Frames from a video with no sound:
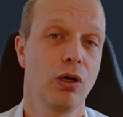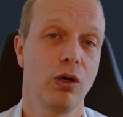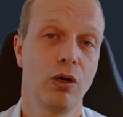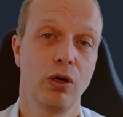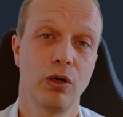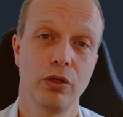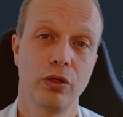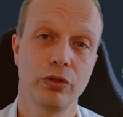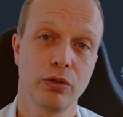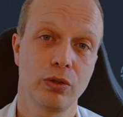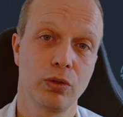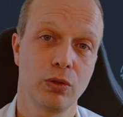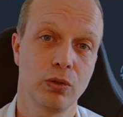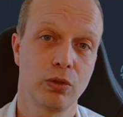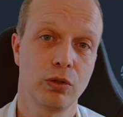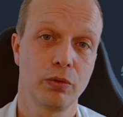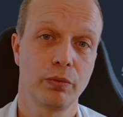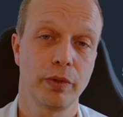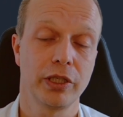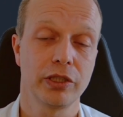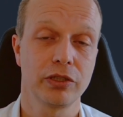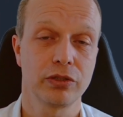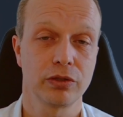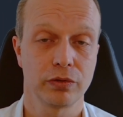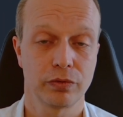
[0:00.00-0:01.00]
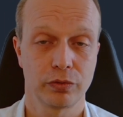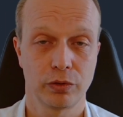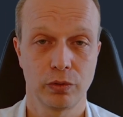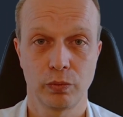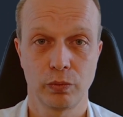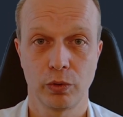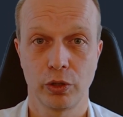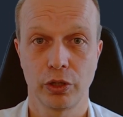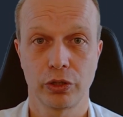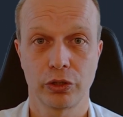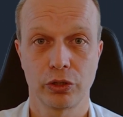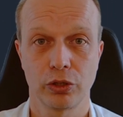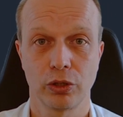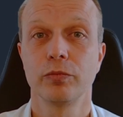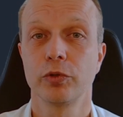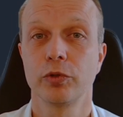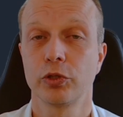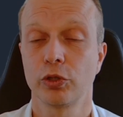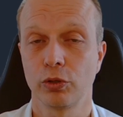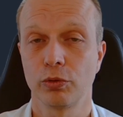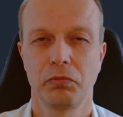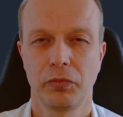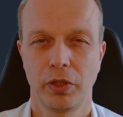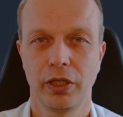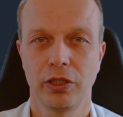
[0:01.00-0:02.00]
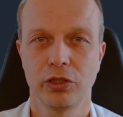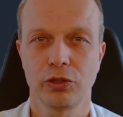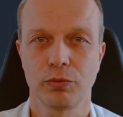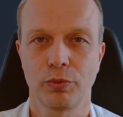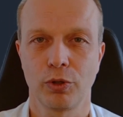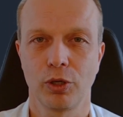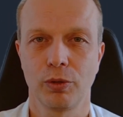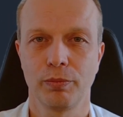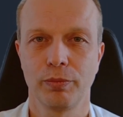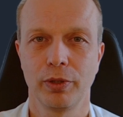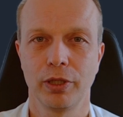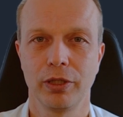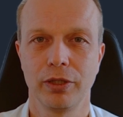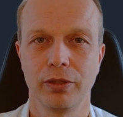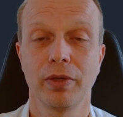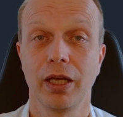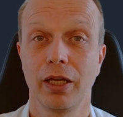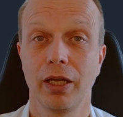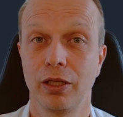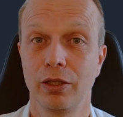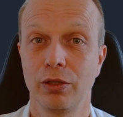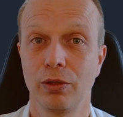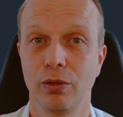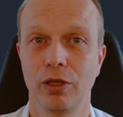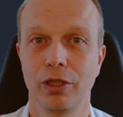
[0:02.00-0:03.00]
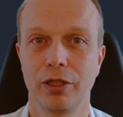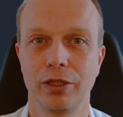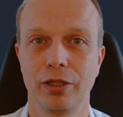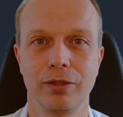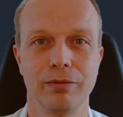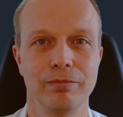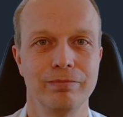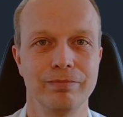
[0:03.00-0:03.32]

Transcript: on the whole rest of the workshop. So test properly and early.